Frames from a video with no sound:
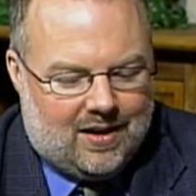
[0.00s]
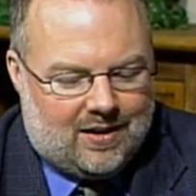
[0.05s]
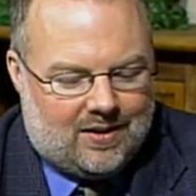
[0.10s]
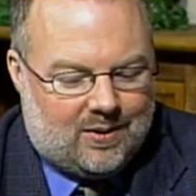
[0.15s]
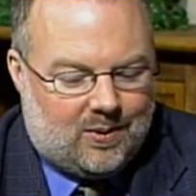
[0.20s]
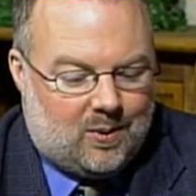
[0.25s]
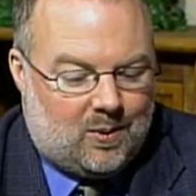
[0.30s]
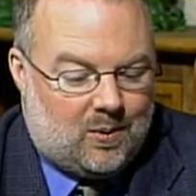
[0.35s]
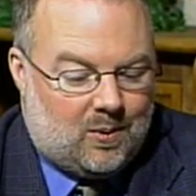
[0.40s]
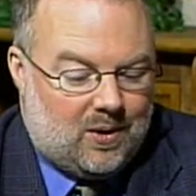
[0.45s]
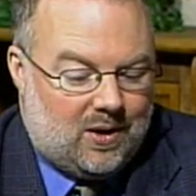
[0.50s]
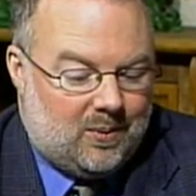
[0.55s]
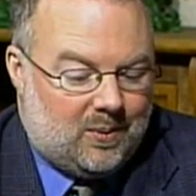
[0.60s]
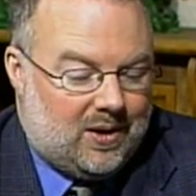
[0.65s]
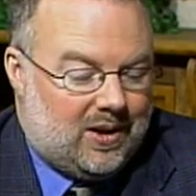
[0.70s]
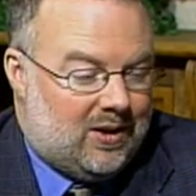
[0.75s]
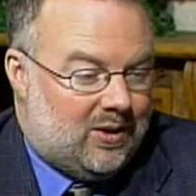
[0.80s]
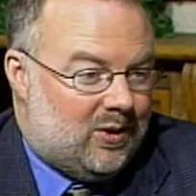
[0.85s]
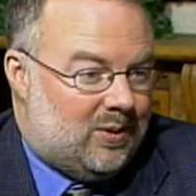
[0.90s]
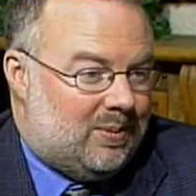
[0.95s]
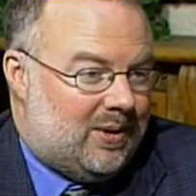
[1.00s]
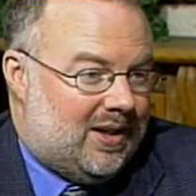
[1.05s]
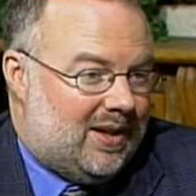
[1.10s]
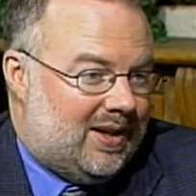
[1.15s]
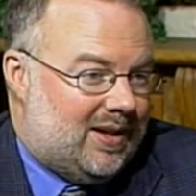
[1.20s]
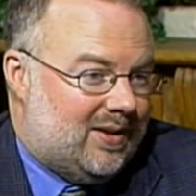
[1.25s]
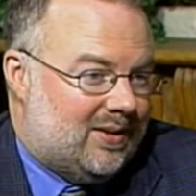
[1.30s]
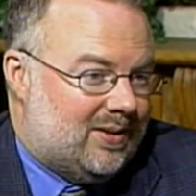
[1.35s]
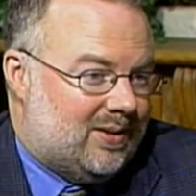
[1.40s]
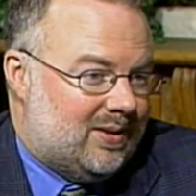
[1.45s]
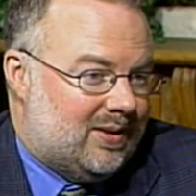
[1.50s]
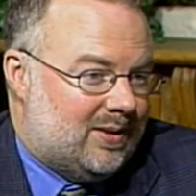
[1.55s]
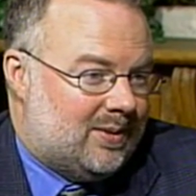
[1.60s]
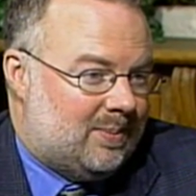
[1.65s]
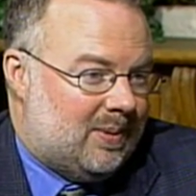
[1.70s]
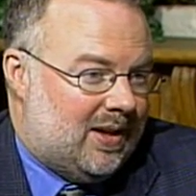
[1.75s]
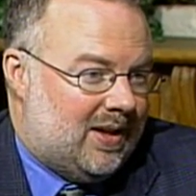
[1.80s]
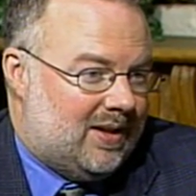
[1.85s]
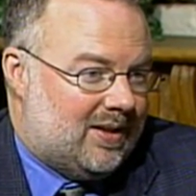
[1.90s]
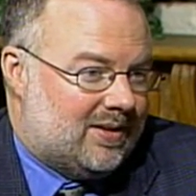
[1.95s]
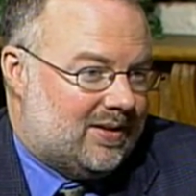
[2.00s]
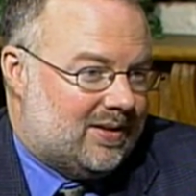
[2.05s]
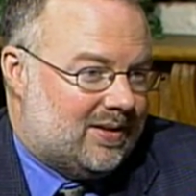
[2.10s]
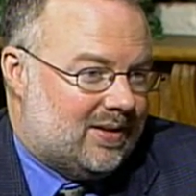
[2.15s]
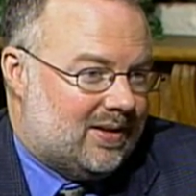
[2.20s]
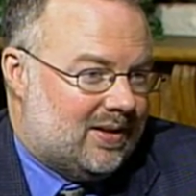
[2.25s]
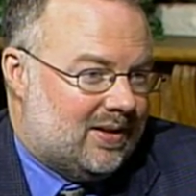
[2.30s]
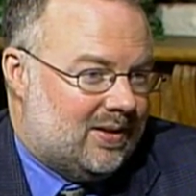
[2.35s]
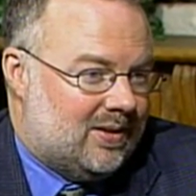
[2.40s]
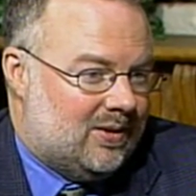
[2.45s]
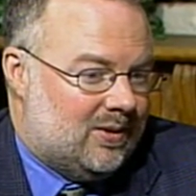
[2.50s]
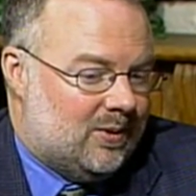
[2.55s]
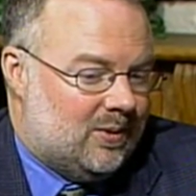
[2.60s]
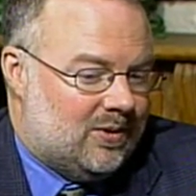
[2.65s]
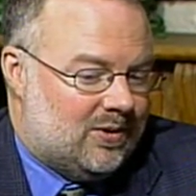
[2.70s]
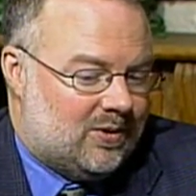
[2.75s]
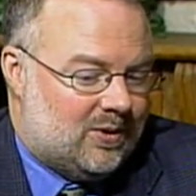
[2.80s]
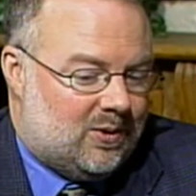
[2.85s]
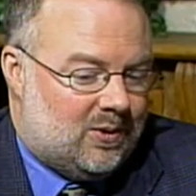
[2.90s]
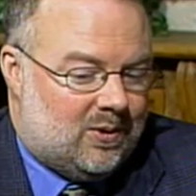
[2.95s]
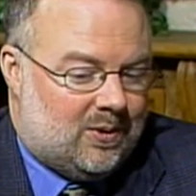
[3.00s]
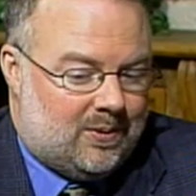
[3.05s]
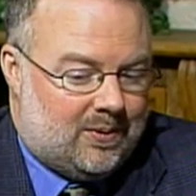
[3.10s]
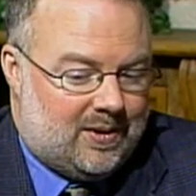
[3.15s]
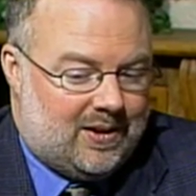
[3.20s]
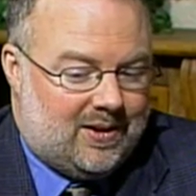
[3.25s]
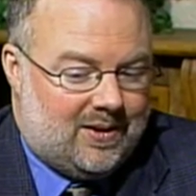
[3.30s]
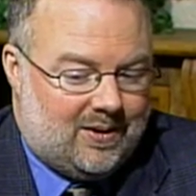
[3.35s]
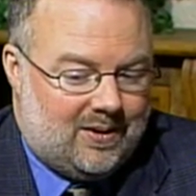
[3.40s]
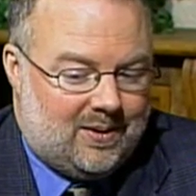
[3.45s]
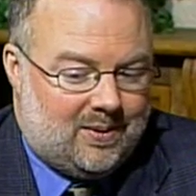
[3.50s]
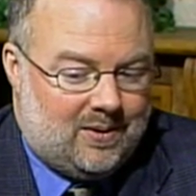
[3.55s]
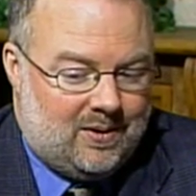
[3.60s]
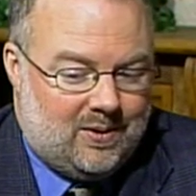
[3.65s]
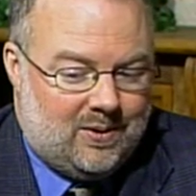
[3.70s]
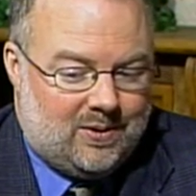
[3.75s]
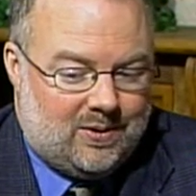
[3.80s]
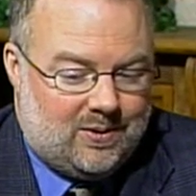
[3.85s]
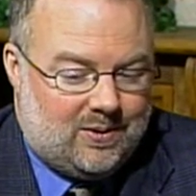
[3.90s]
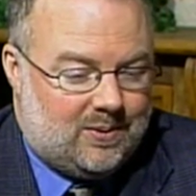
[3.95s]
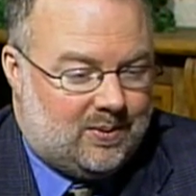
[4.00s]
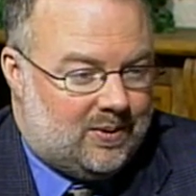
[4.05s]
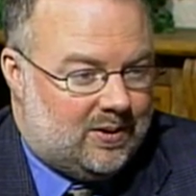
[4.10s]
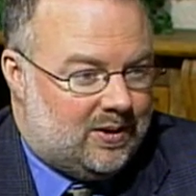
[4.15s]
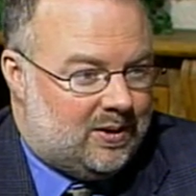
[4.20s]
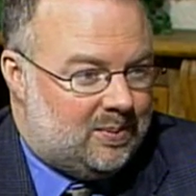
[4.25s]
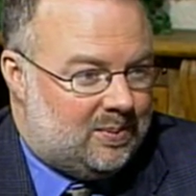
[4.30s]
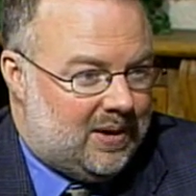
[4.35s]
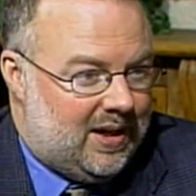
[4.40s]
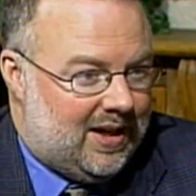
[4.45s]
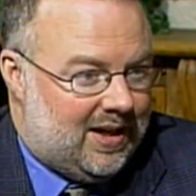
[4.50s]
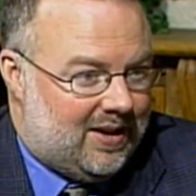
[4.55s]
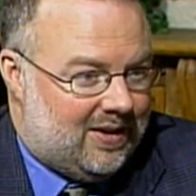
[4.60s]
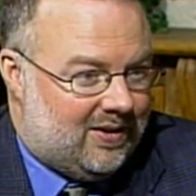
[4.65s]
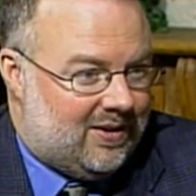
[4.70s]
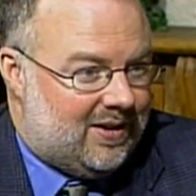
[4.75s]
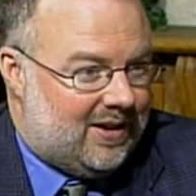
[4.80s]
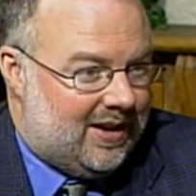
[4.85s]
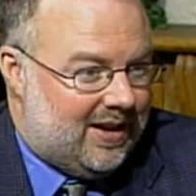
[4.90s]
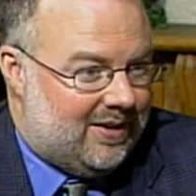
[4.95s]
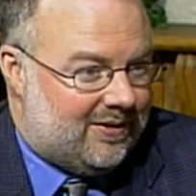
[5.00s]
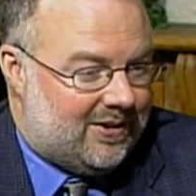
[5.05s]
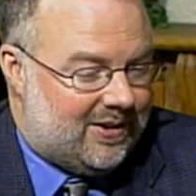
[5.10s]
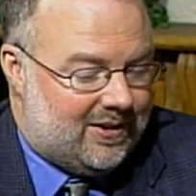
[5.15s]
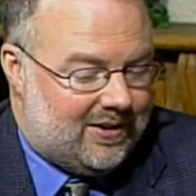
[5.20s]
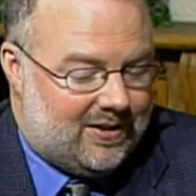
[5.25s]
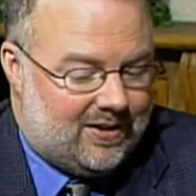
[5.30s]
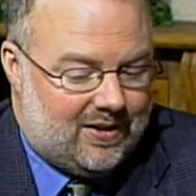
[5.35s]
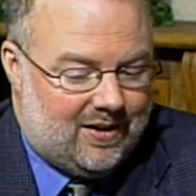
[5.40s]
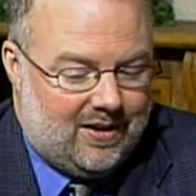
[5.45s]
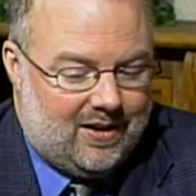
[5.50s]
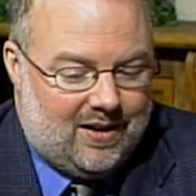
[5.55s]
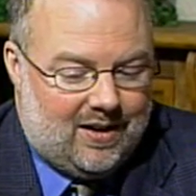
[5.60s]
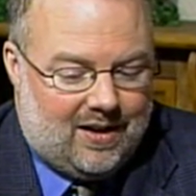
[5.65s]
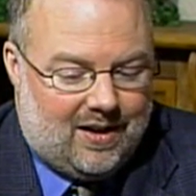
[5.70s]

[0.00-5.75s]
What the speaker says: He said, "Well, what do we know about how Hispanics do in school? We know the news is really bad on average.